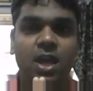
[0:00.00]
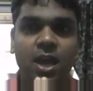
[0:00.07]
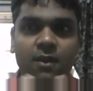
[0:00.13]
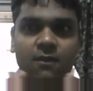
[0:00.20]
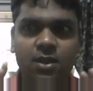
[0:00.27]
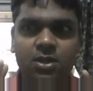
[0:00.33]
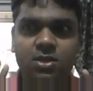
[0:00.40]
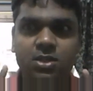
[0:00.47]

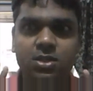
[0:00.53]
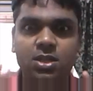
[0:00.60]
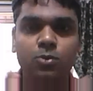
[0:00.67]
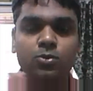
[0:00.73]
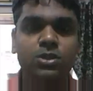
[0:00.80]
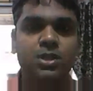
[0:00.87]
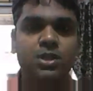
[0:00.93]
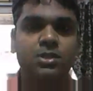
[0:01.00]
having
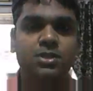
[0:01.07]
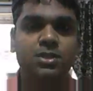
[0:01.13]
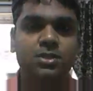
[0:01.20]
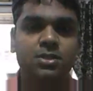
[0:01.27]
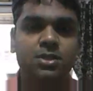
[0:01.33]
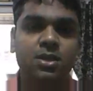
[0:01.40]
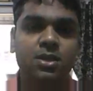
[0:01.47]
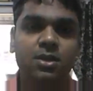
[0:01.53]
sound
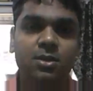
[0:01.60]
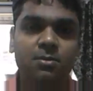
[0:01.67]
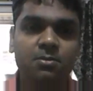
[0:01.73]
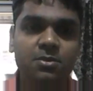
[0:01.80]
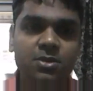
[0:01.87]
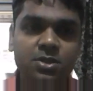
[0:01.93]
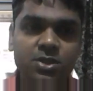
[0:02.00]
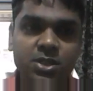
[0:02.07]
senses,
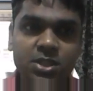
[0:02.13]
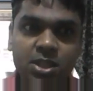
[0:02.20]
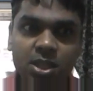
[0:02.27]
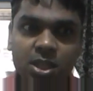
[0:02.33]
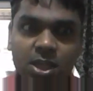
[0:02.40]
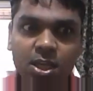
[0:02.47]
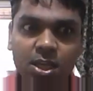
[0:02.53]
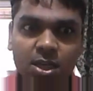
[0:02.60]

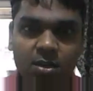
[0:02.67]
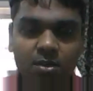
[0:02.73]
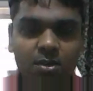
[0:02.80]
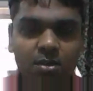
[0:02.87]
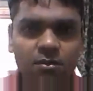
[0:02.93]
seeing